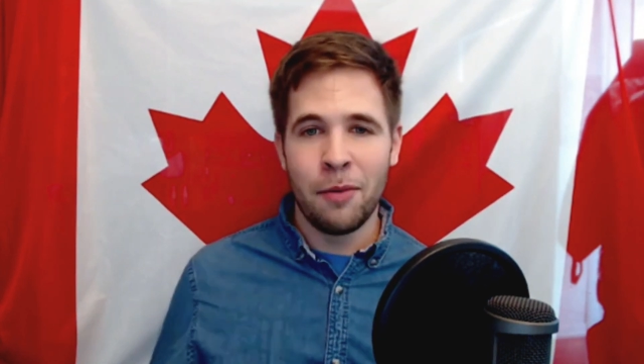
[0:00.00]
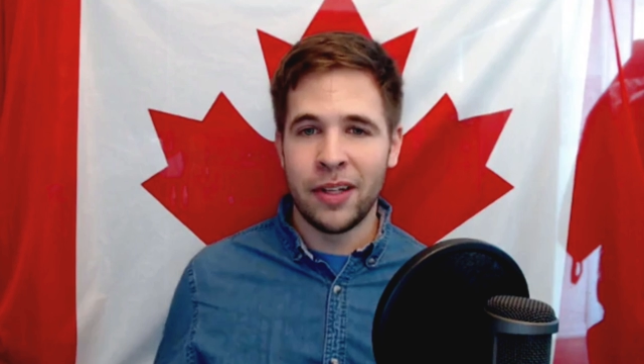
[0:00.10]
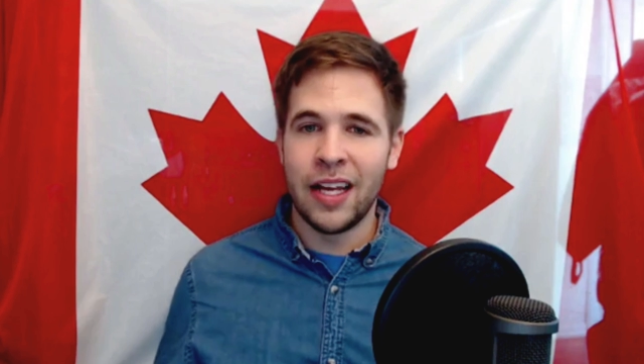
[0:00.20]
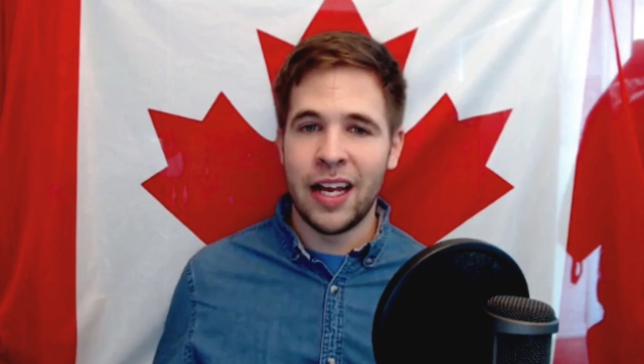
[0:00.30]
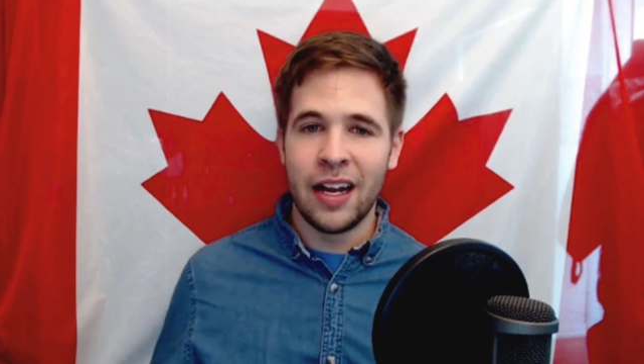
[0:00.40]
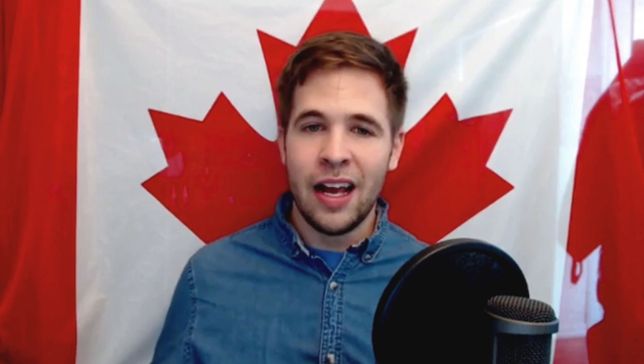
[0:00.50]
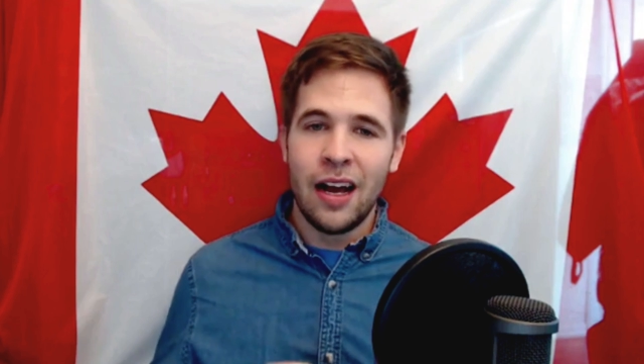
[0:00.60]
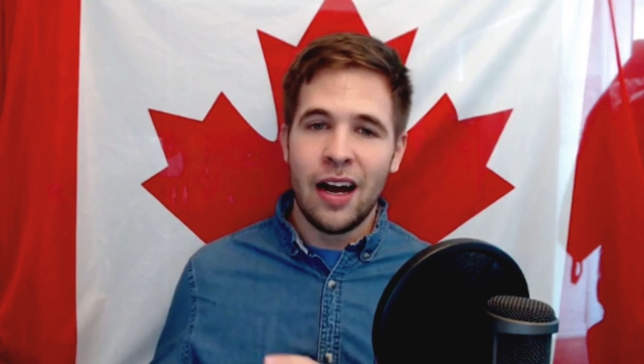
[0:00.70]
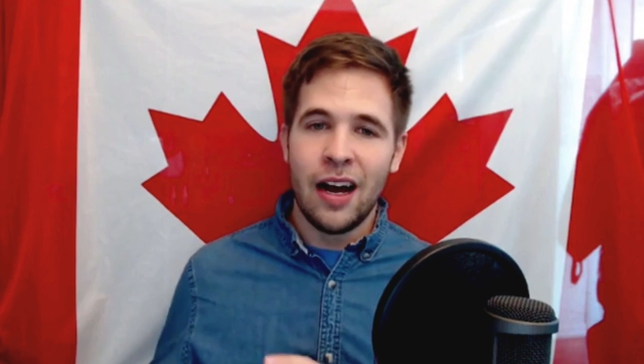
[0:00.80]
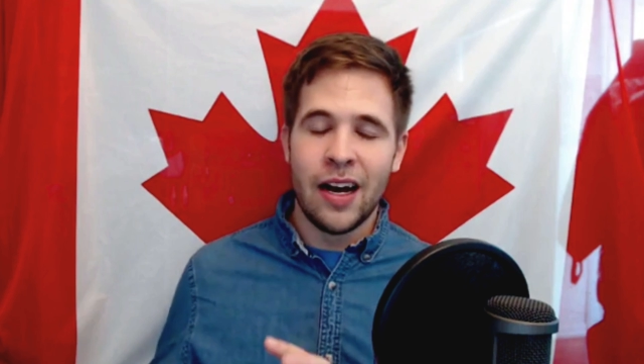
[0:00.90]
But then
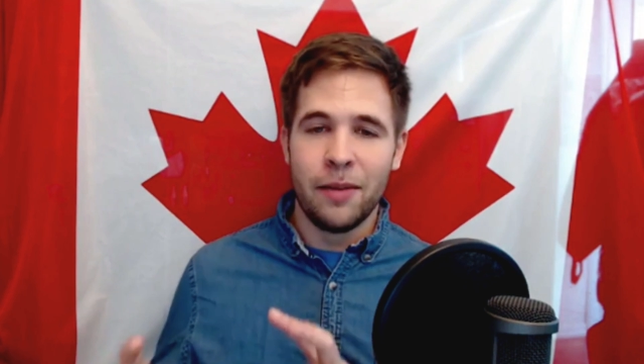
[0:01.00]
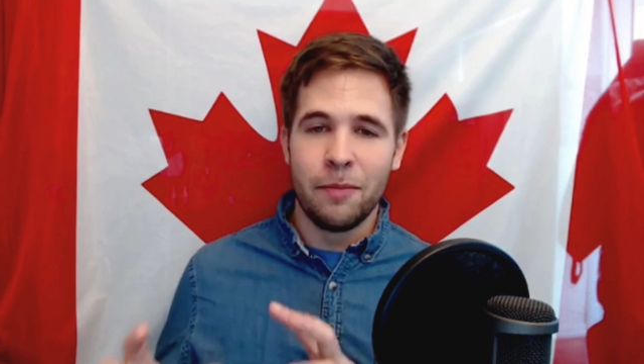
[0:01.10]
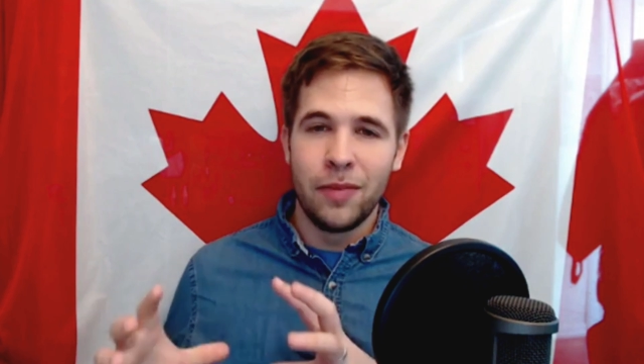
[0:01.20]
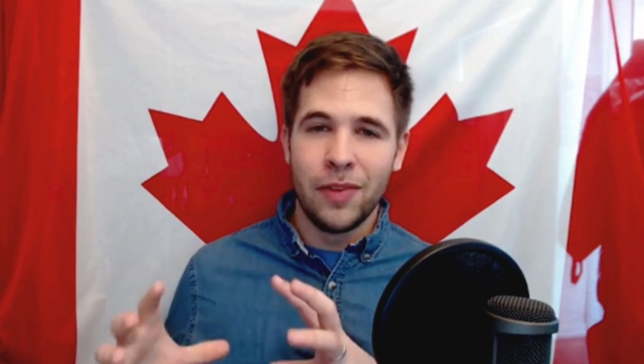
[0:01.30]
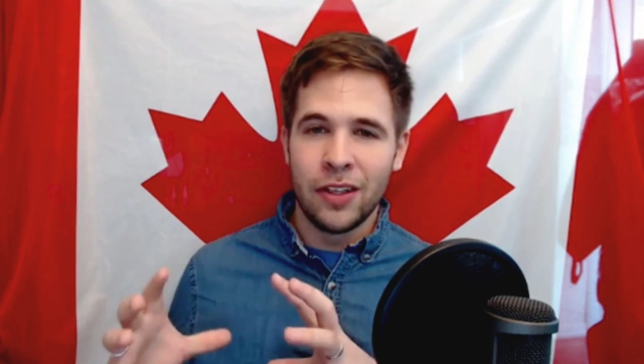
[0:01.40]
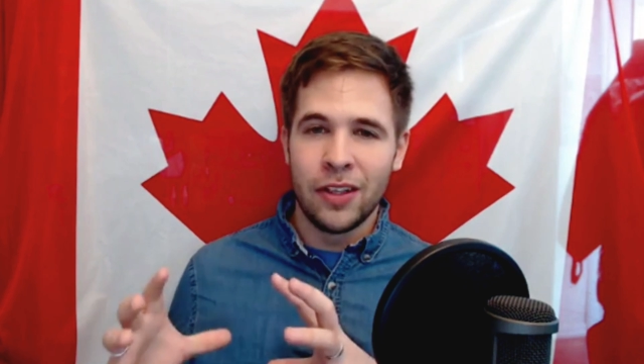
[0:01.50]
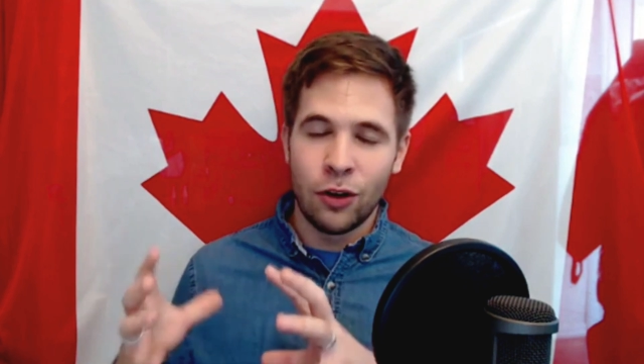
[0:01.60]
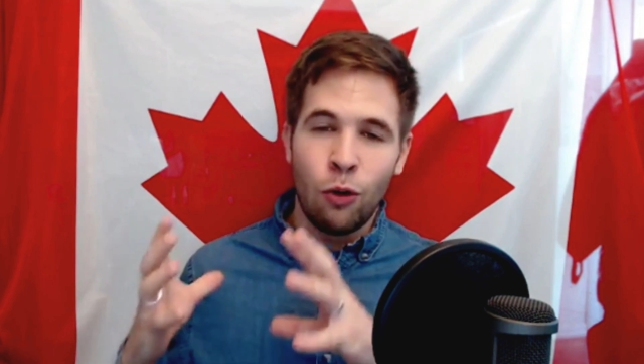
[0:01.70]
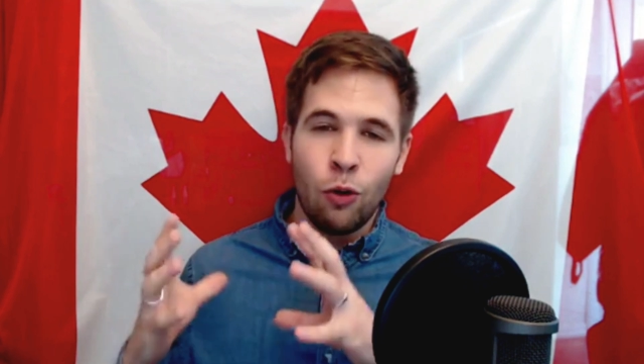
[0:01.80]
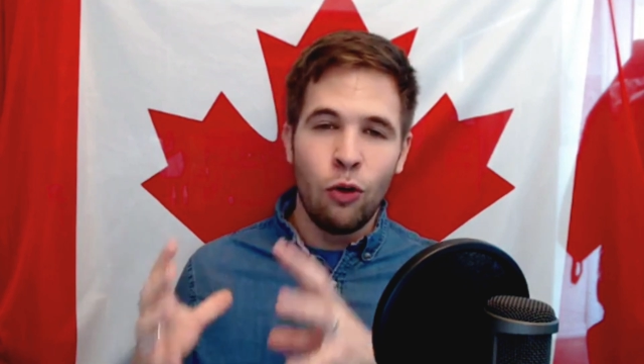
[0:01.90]
there's
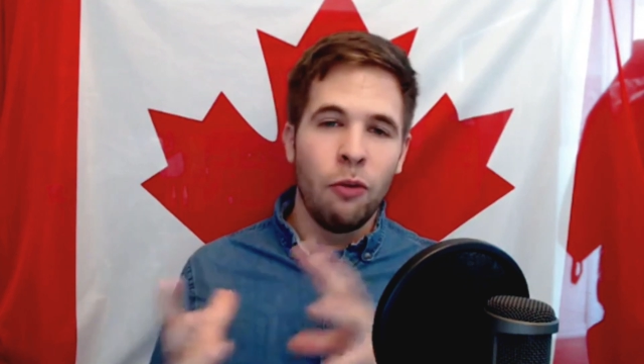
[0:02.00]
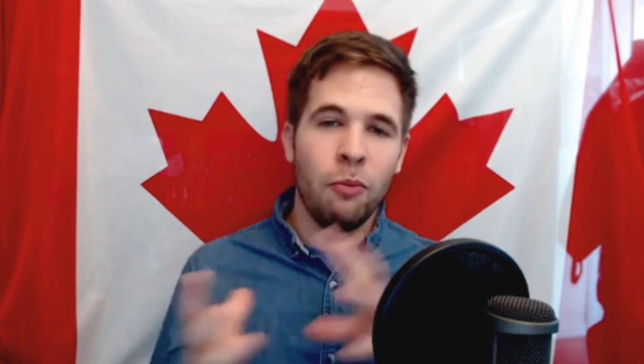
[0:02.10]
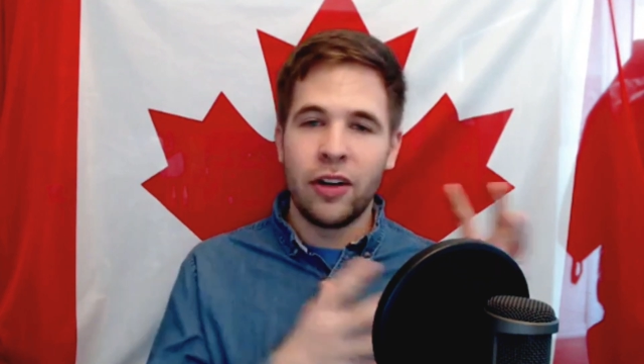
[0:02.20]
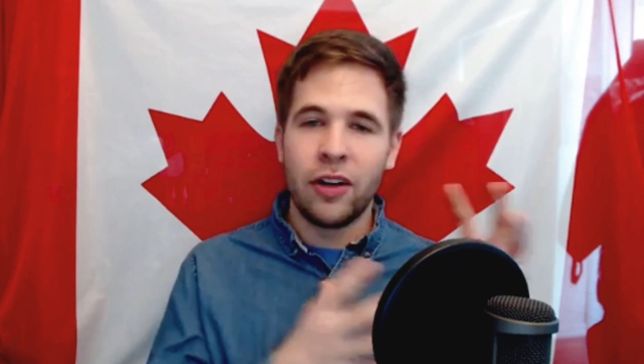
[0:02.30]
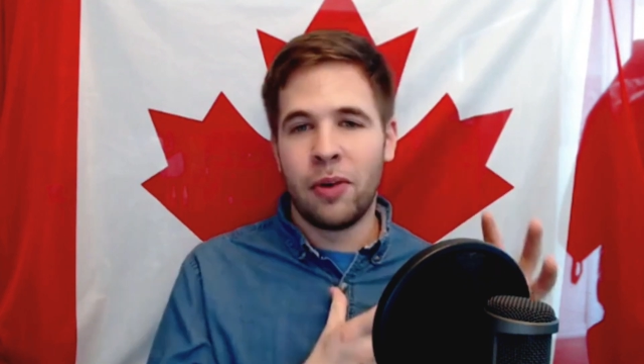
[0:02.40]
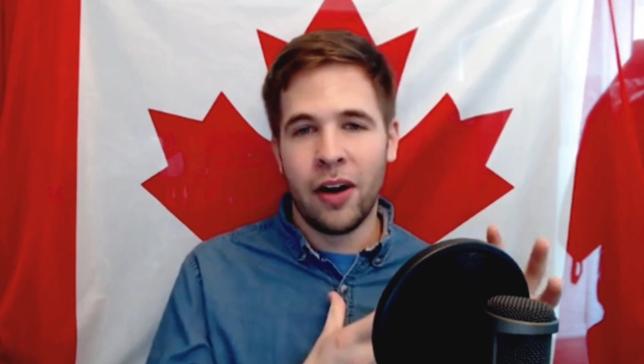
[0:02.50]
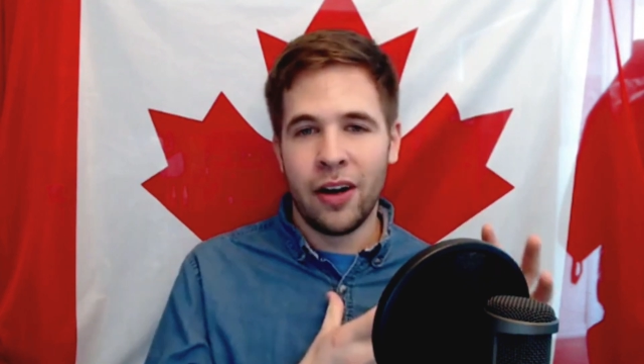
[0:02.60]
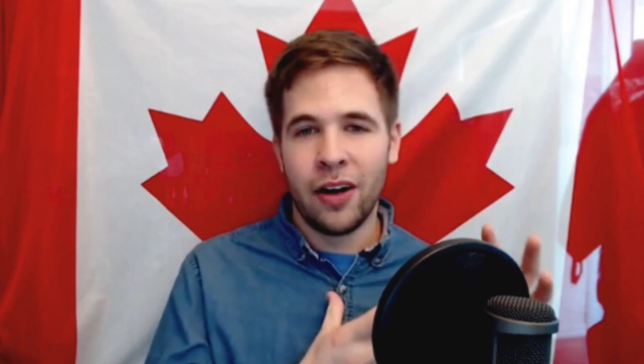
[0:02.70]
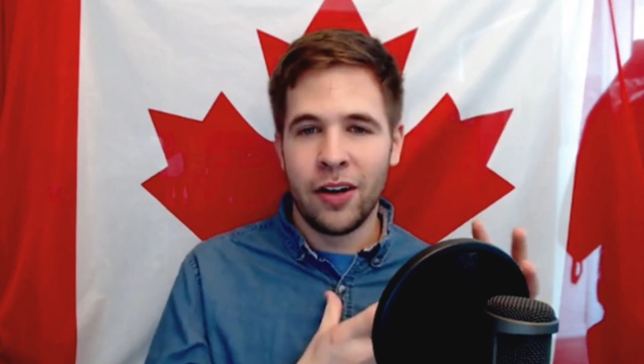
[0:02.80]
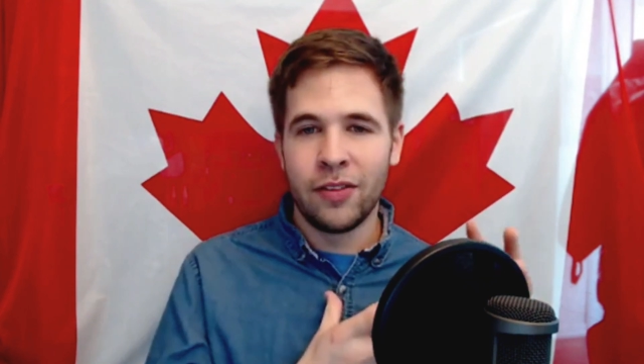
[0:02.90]
a whole middle
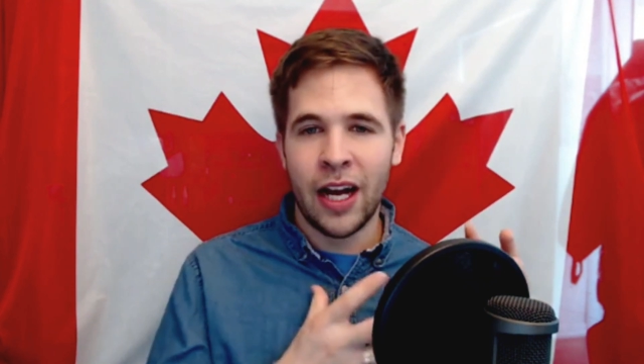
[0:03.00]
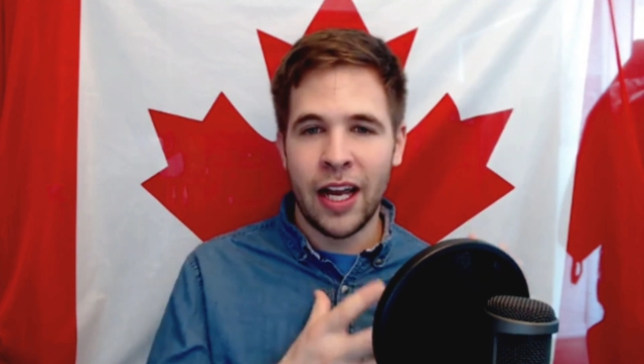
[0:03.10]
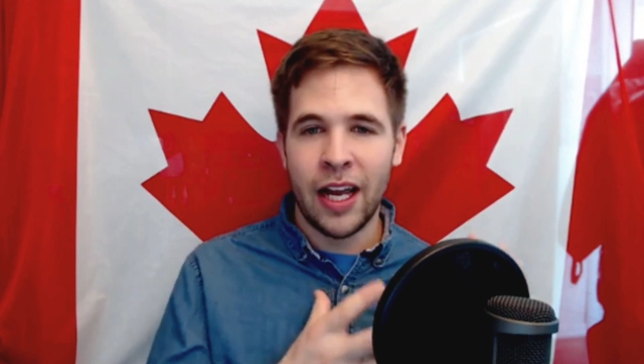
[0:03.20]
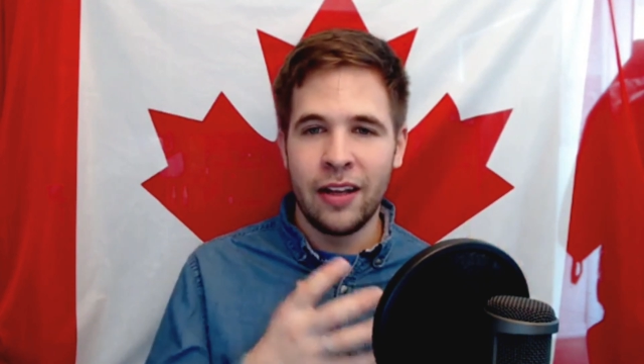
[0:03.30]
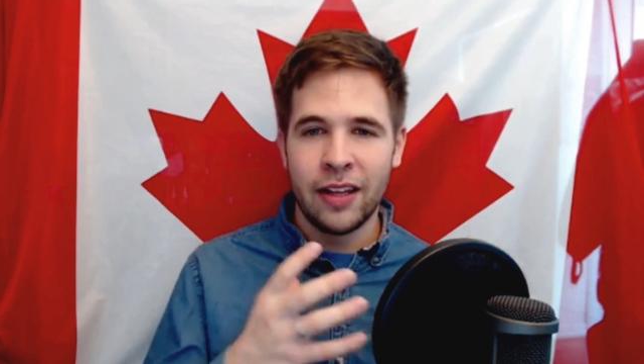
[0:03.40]
part of the hike